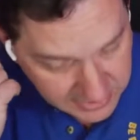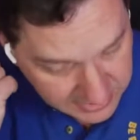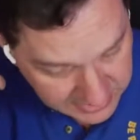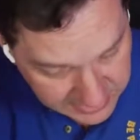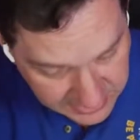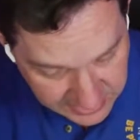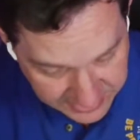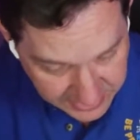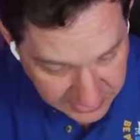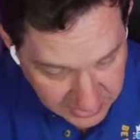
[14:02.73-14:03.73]

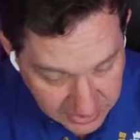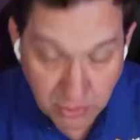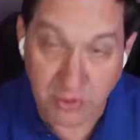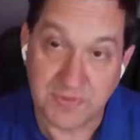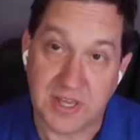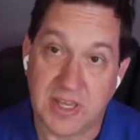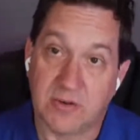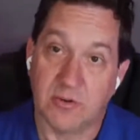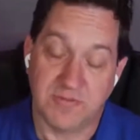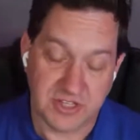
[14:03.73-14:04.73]
I think
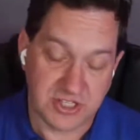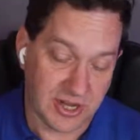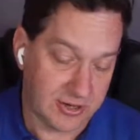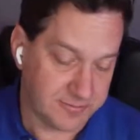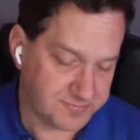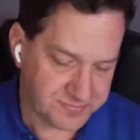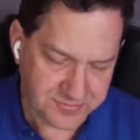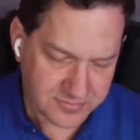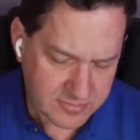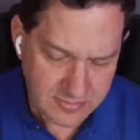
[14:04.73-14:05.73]
Groovy Shell.
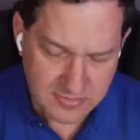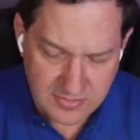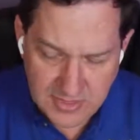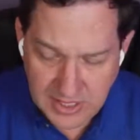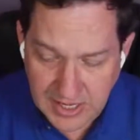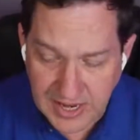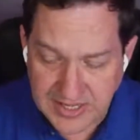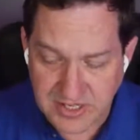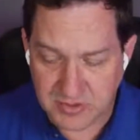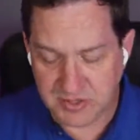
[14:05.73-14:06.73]

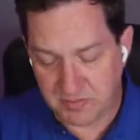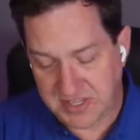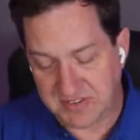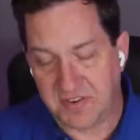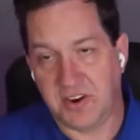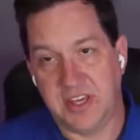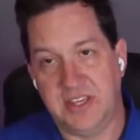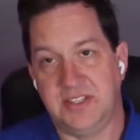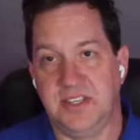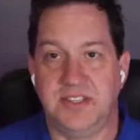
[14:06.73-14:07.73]
And so it makes it very
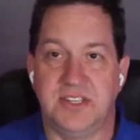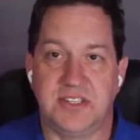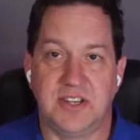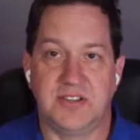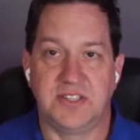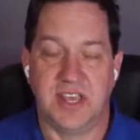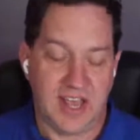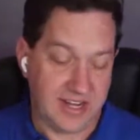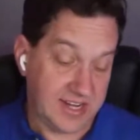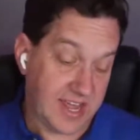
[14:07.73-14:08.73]
easy to sit there and say,
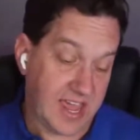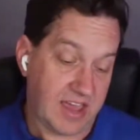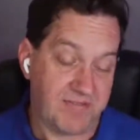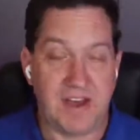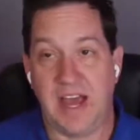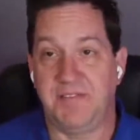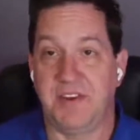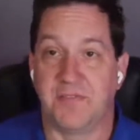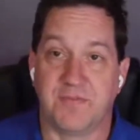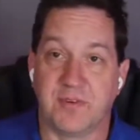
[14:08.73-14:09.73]
I need to have 5
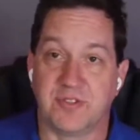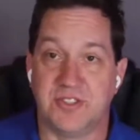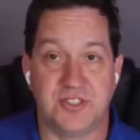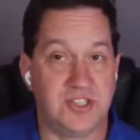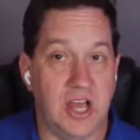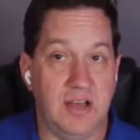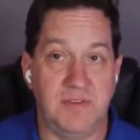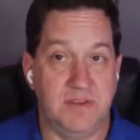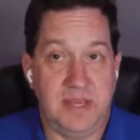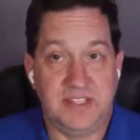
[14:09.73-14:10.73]
different versions of
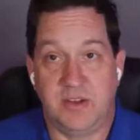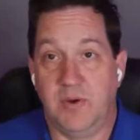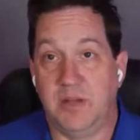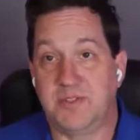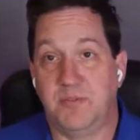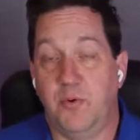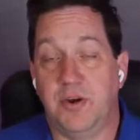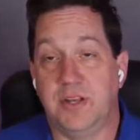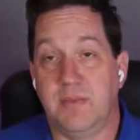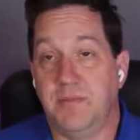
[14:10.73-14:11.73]
Java based on what I'm
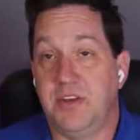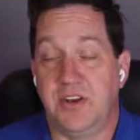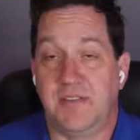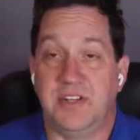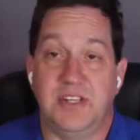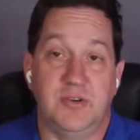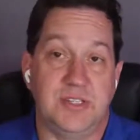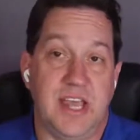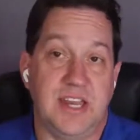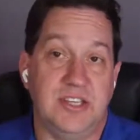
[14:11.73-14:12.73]
supporting. Maybe you don't have to deal
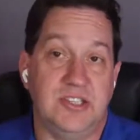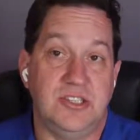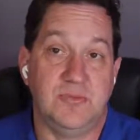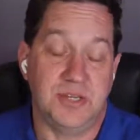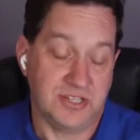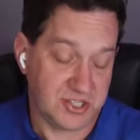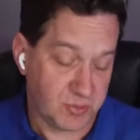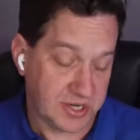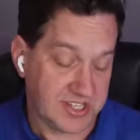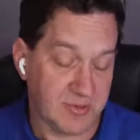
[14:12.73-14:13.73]
with that issue, but on
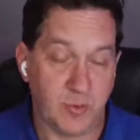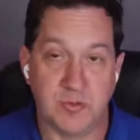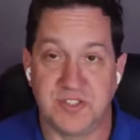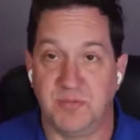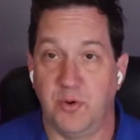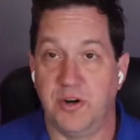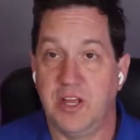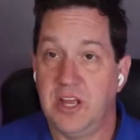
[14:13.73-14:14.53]
Spring Team, we would support